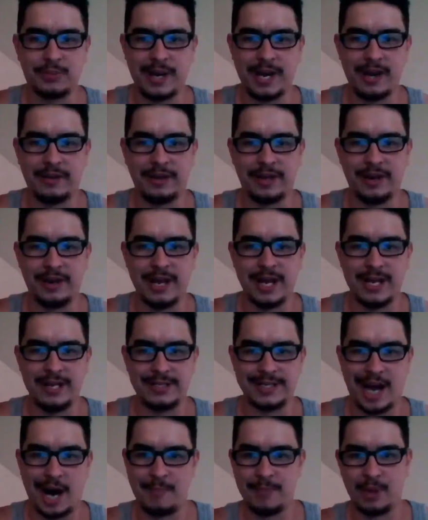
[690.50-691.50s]
tweeted out the other day.
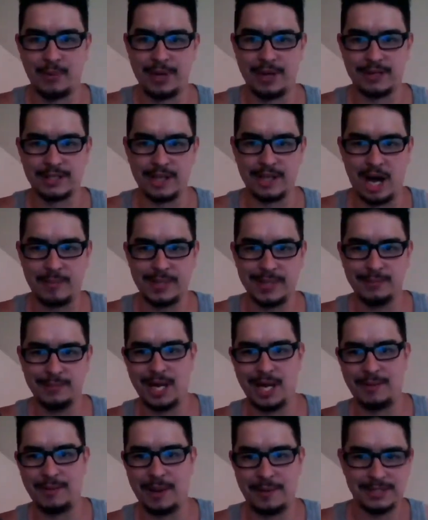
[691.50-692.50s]
He's like, "I'm the real zombie,"
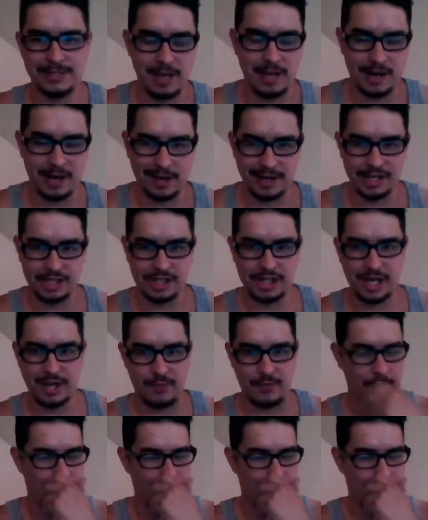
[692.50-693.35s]
blah blah blah, talking all that shit.